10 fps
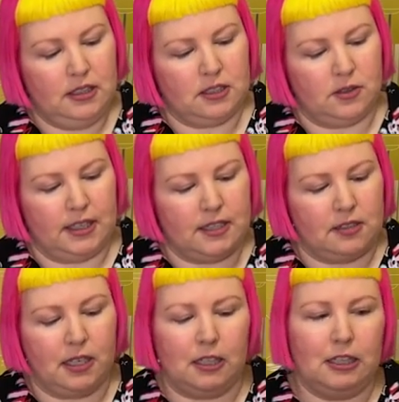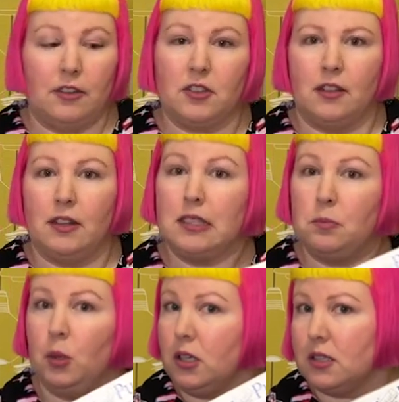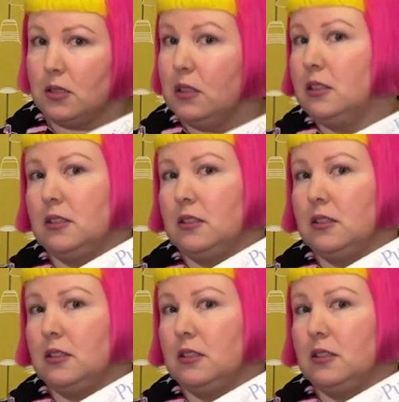So I guess technically I've done this box,